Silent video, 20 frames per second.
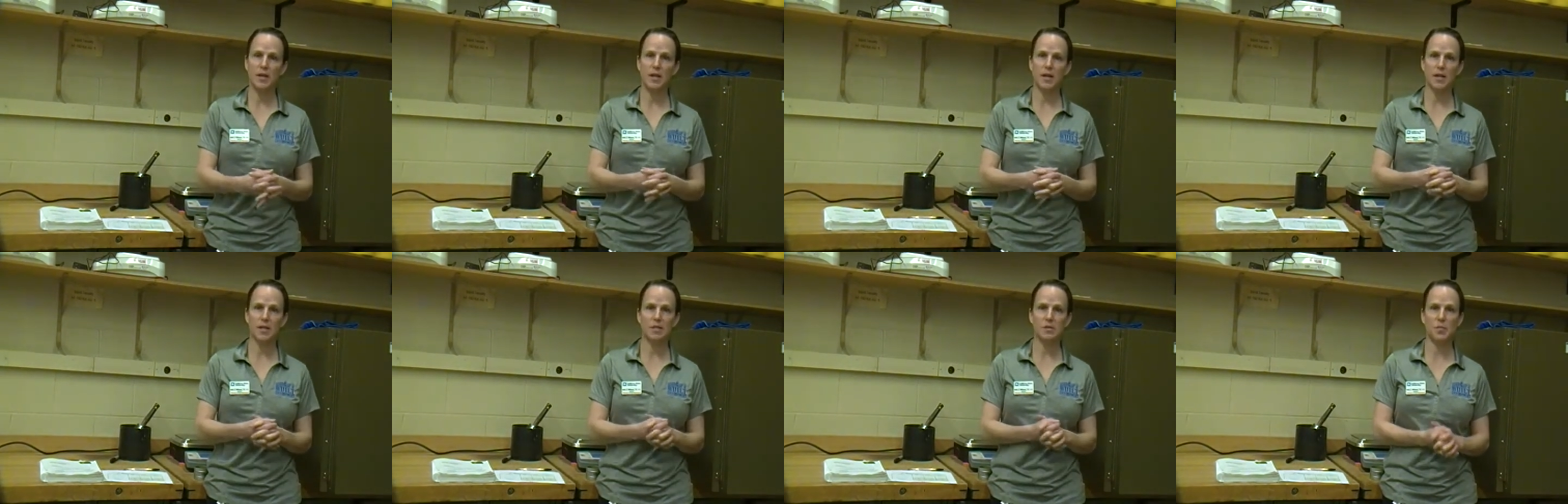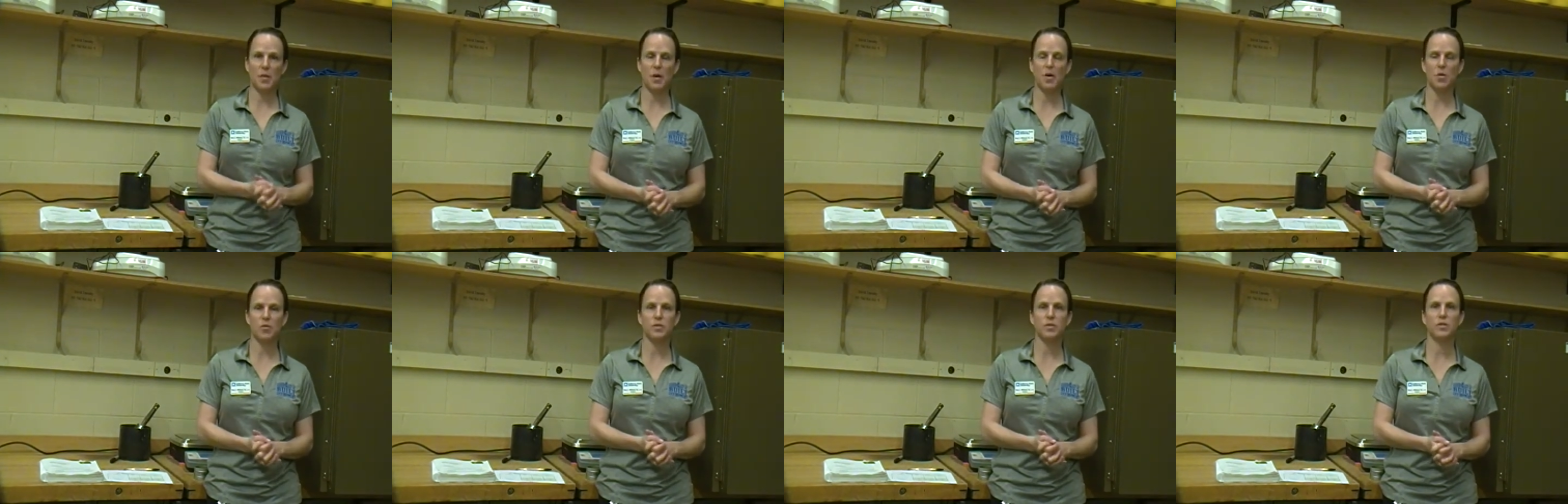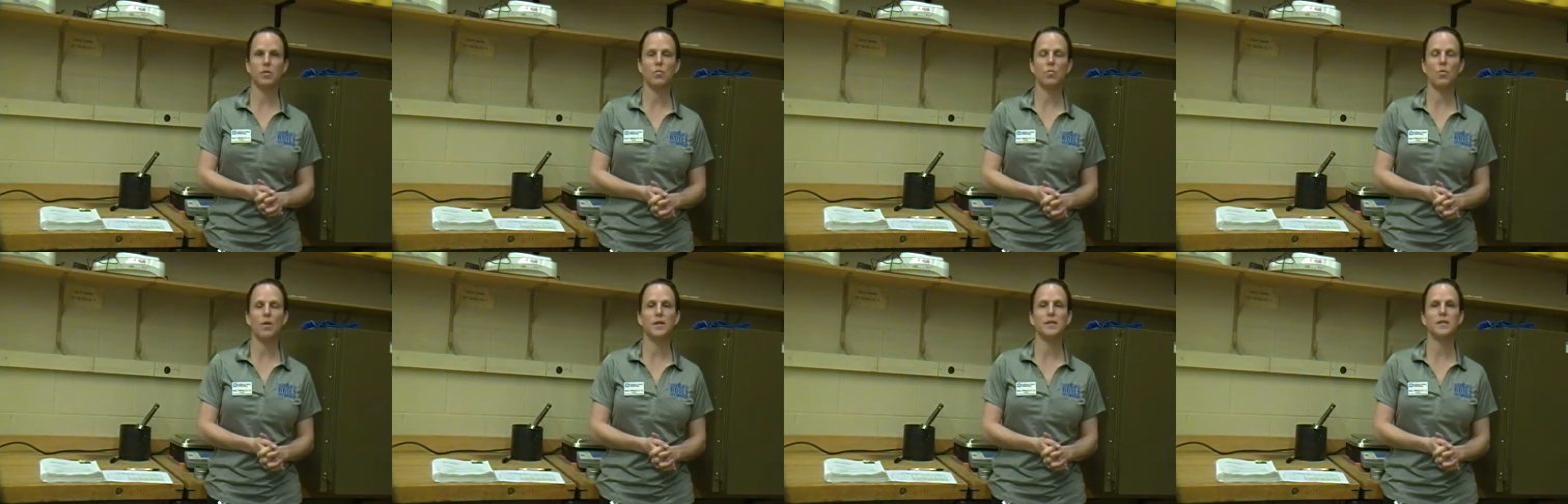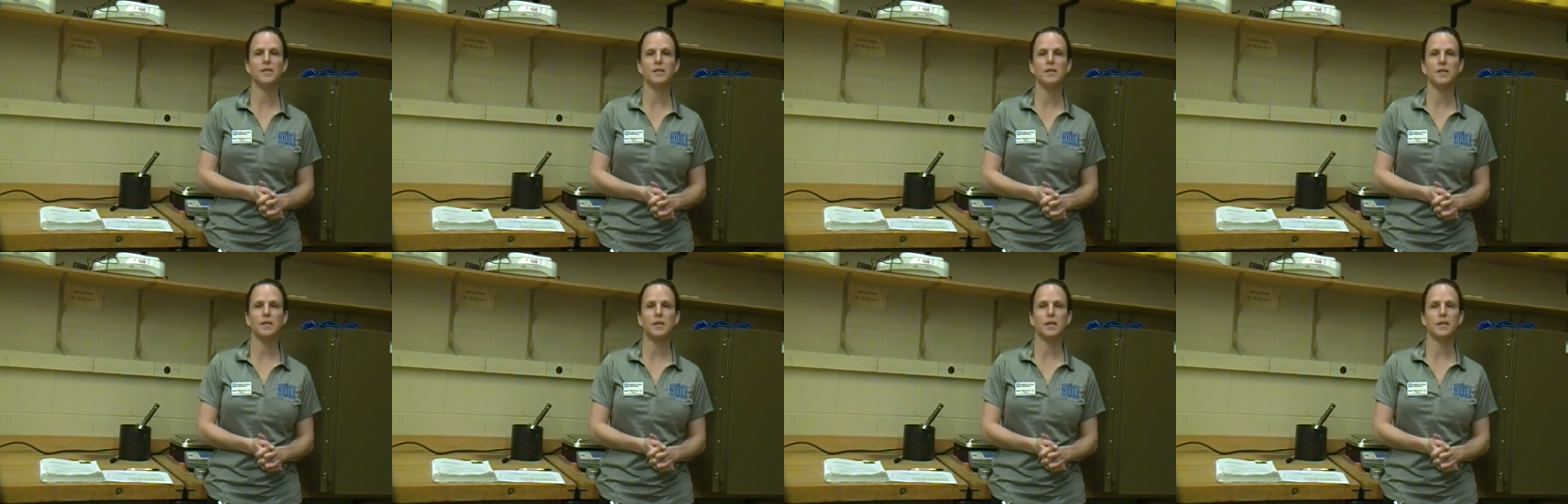been exposed
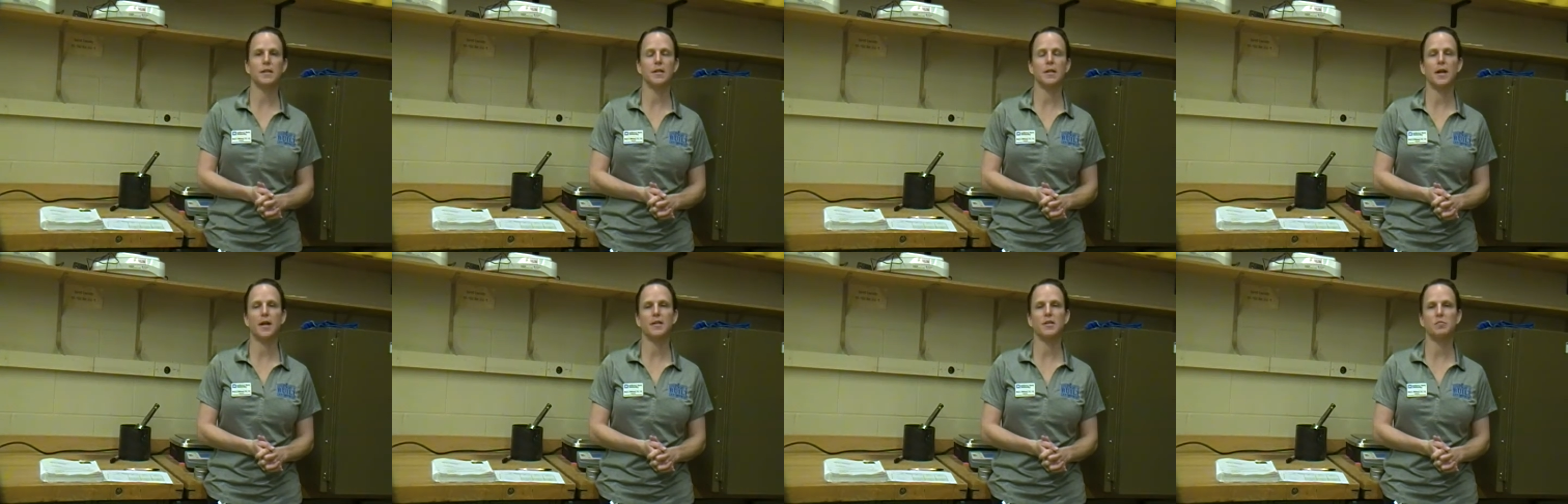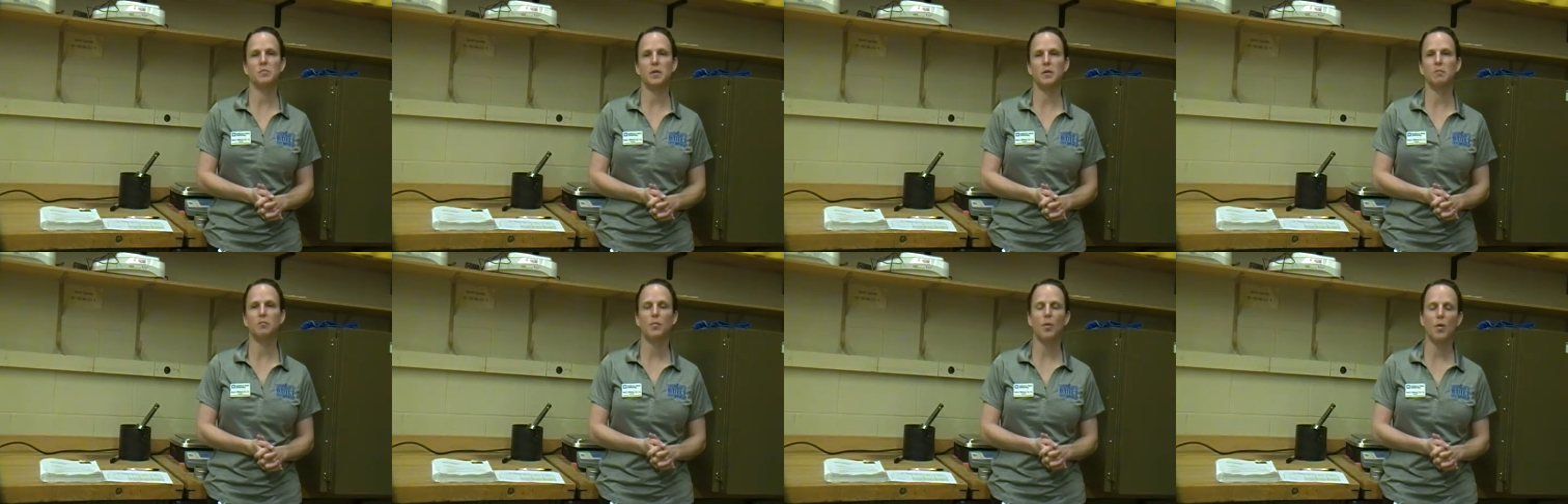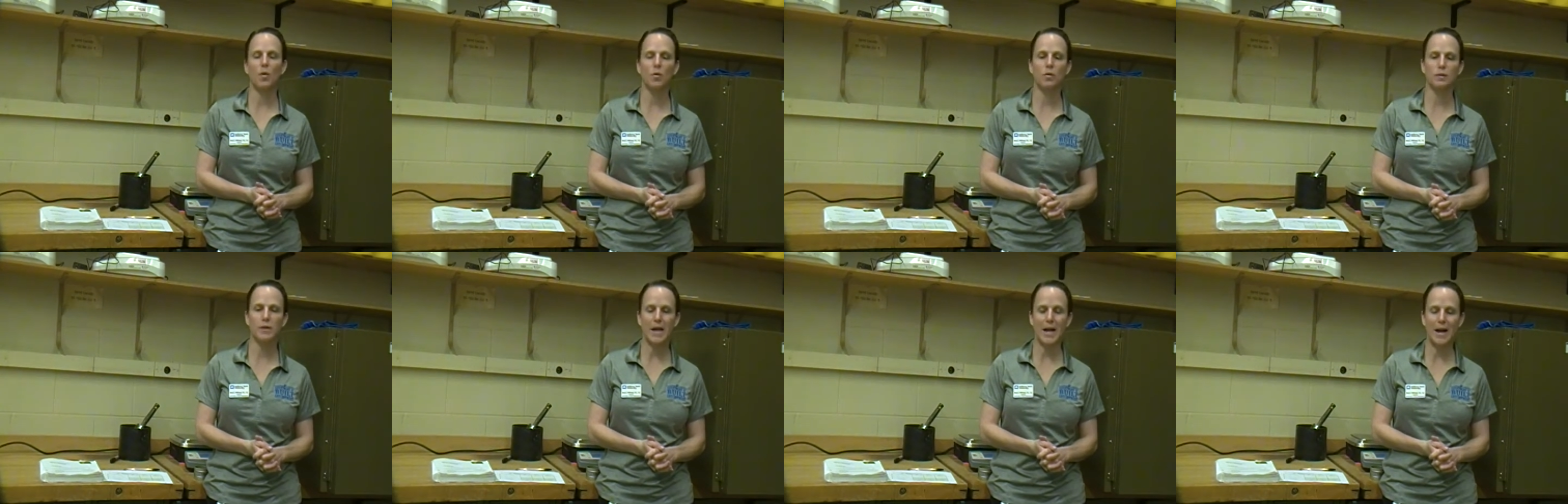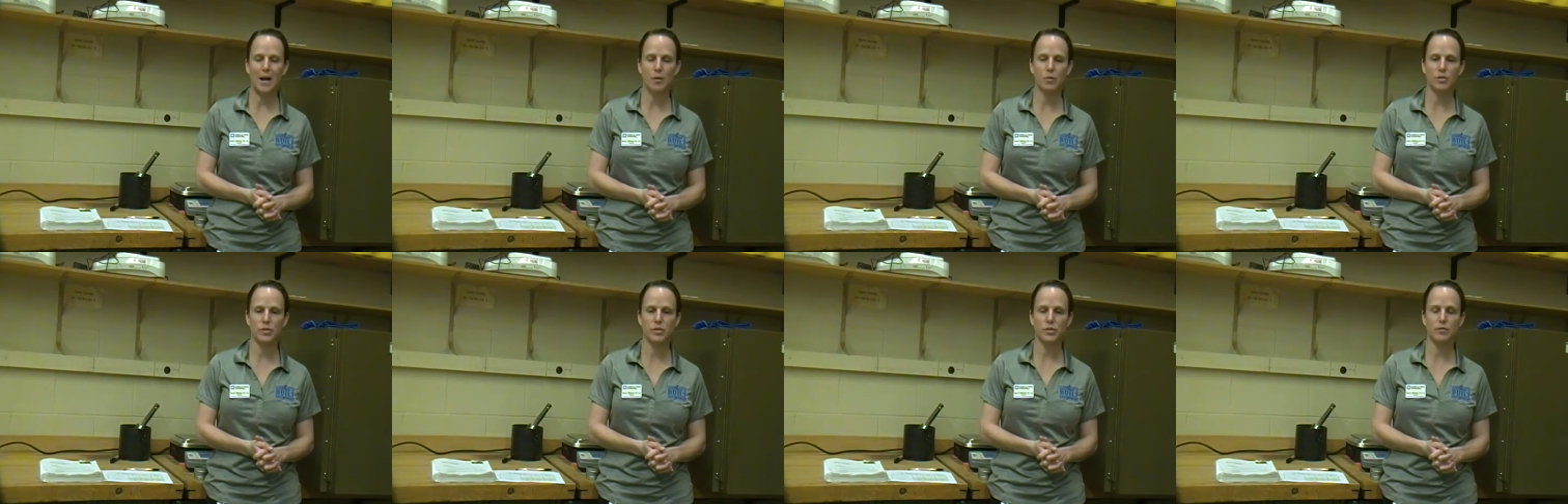once it has been pulled
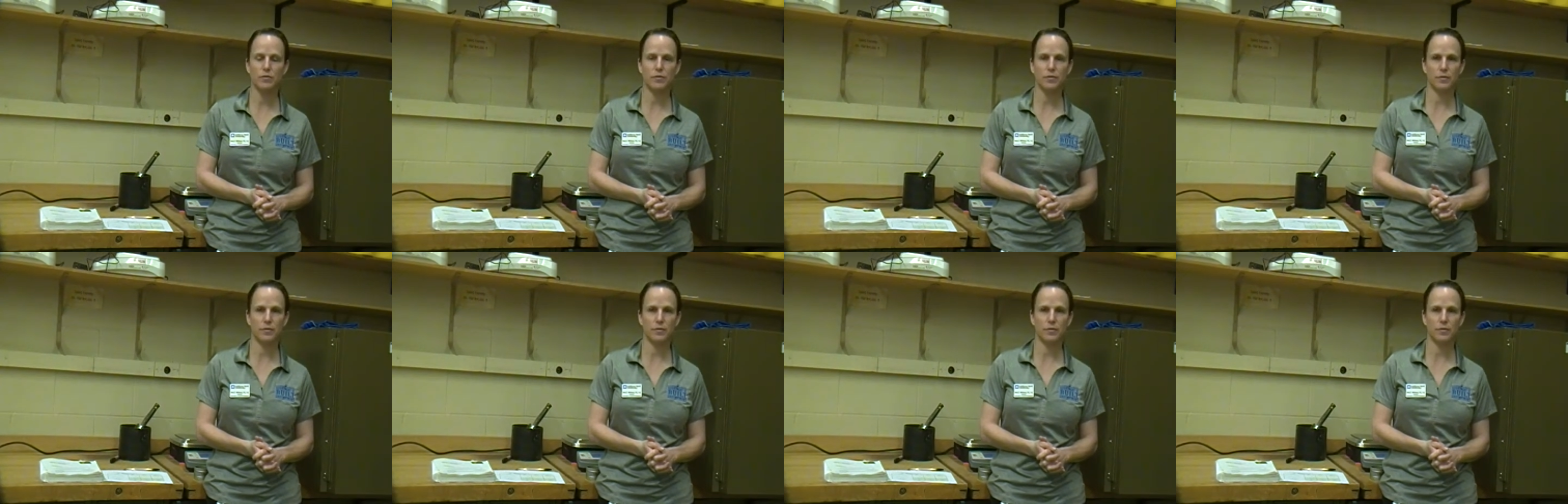out